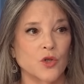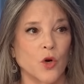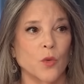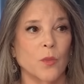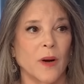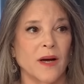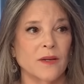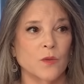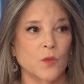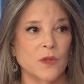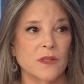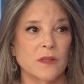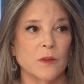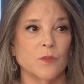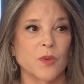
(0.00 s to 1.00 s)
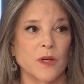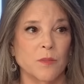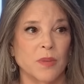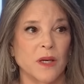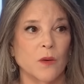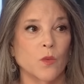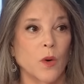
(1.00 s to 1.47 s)
Joe Biden would simply
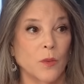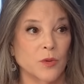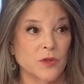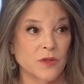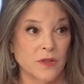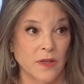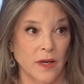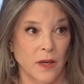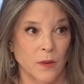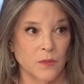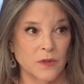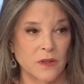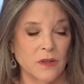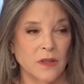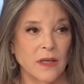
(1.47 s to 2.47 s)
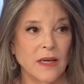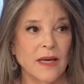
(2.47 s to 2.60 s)
be rubber stamped.